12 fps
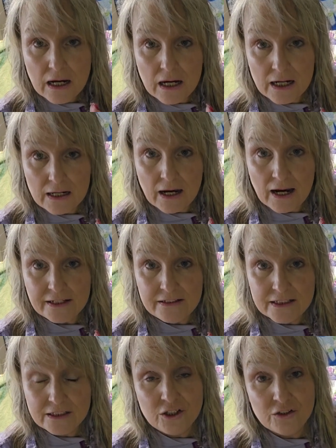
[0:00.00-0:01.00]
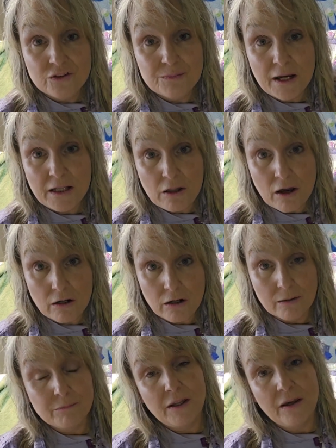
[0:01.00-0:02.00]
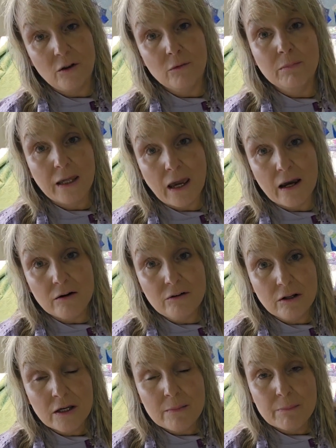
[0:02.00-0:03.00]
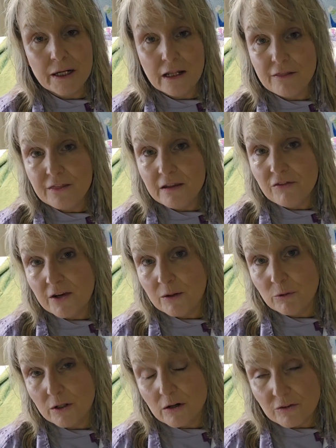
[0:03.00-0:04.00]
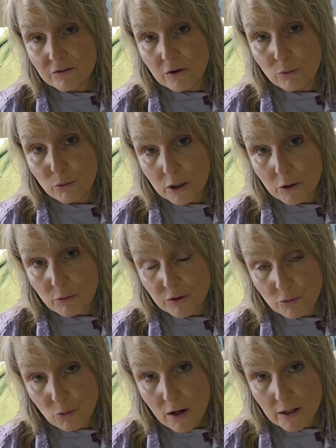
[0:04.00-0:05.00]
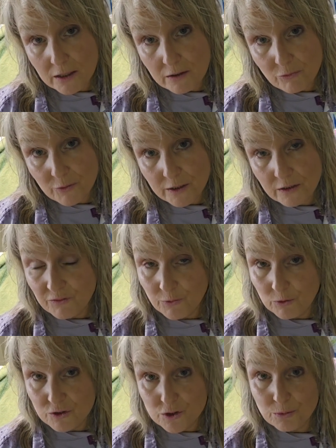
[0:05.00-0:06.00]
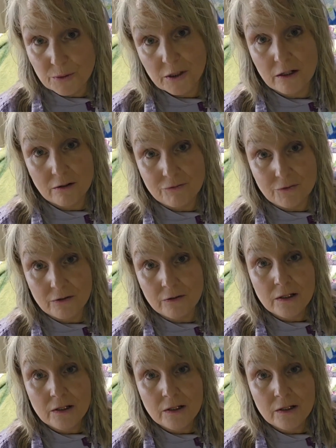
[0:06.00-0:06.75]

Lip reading: I did use my long arm to help me out, but I think that it would also work with a walking foot if you were super careful.